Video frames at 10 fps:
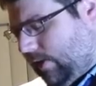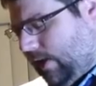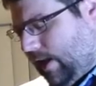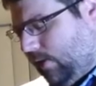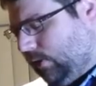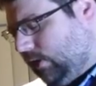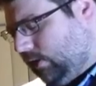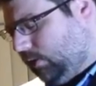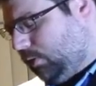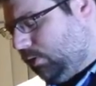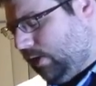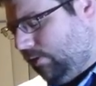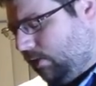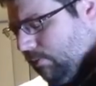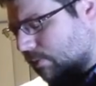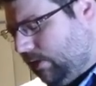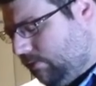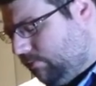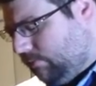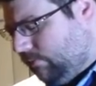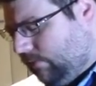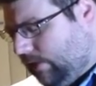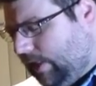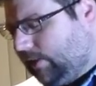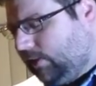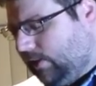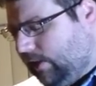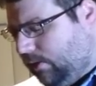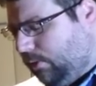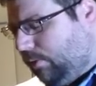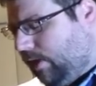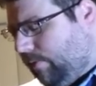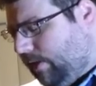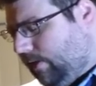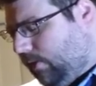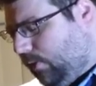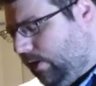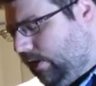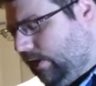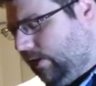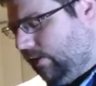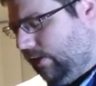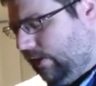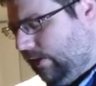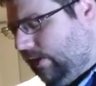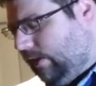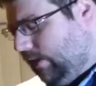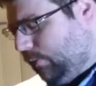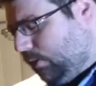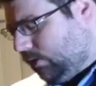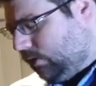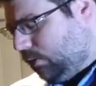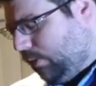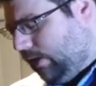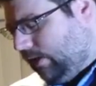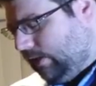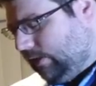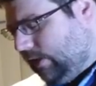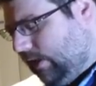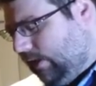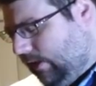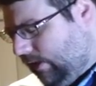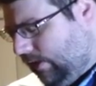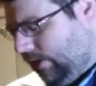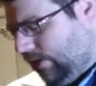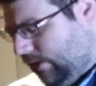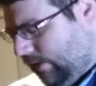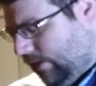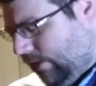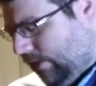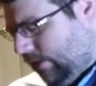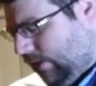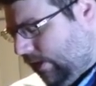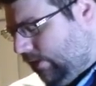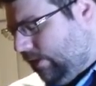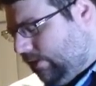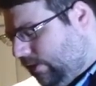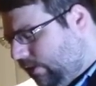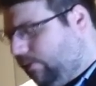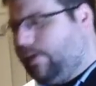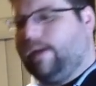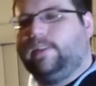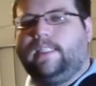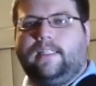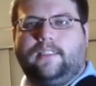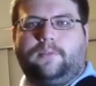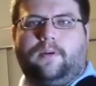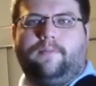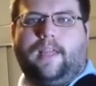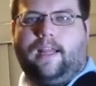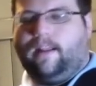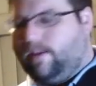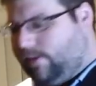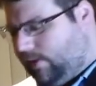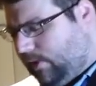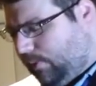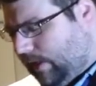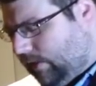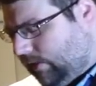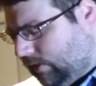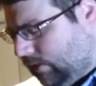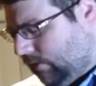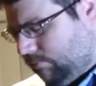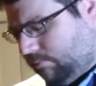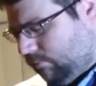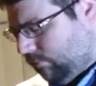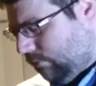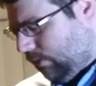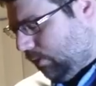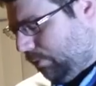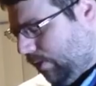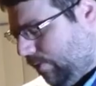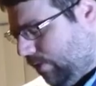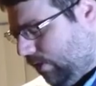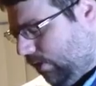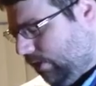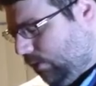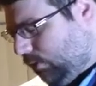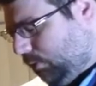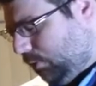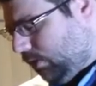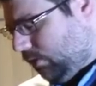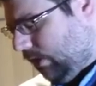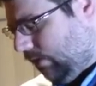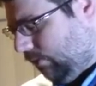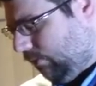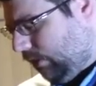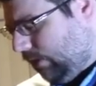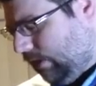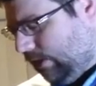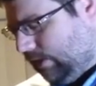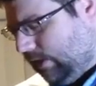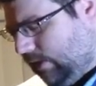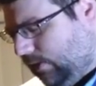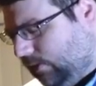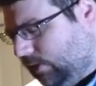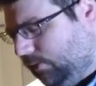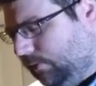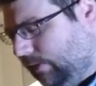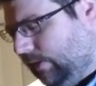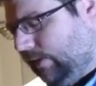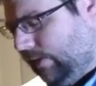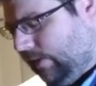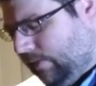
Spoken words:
And you can use a screwdriver, but they actually do recommend a coin and it works quite nicely. I think the 5 cents from Canada or US, no problem at all, those work very nicely also.